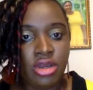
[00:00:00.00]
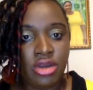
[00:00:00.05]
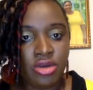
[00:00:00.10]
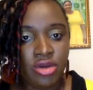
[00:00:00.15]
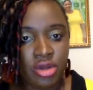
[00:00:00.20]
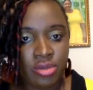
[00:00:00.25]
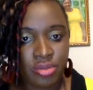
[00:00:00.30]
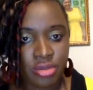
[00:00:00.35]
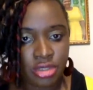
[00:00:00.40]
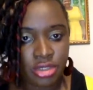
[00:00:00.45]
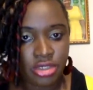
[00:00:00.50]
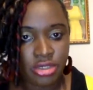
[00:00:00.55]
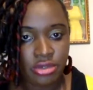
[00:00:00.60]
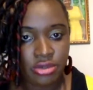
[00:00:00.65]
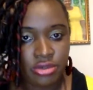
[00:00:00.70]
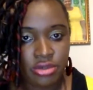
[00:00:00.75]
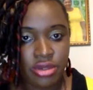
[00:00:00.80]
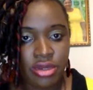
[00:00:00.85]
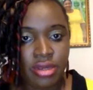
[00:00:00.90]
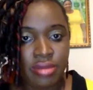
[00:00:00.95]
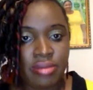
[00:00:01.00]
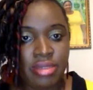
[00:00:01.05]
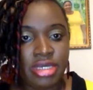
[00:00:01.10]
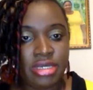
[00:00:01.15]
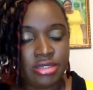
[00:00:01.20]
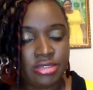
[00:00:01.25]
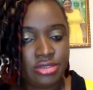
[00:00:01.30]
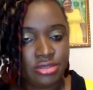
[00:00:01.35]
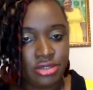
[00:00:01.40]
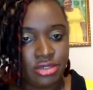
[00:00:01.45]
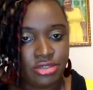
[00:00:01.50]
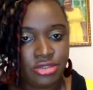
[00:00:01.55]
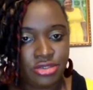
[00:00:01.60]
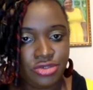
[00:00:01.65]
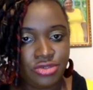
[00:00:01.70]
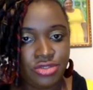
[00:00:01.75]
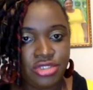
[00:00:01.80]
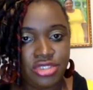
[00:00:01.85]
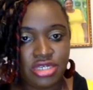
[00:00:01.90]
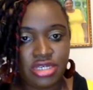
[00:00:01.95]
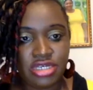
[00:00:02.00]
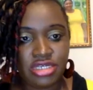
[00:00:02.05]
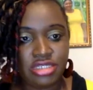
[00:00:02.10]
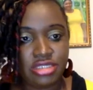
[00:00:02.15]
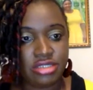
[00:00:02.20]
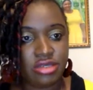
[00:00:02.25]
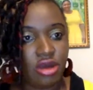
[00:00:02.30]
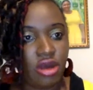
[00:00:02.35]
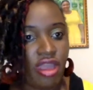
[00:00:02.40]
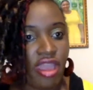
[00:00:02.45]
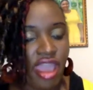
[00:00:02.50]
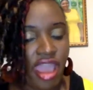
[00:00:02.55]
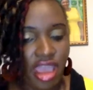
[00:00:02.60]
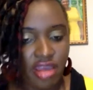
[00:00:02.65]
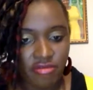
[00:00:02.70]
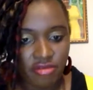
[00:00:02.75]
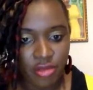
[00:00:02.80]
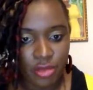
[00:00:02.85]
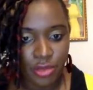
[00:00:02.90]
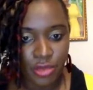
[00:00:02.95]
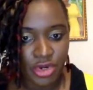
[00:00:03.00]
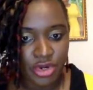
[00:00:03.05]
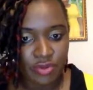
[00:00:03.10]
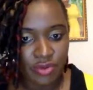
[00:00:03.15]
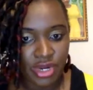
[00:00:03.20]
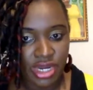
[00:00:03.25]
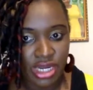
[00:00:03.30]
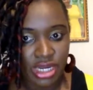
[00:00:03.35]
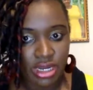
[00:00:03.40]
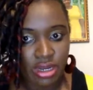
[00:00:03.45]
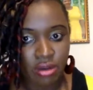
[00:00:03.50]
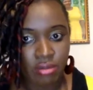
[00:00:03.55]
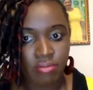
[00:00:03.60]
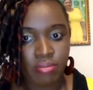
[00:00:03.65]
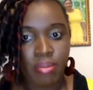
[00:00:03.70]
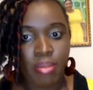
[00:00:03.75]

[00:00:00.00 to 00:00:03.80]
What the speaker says: cripple you, because non-truth is everywhere right now.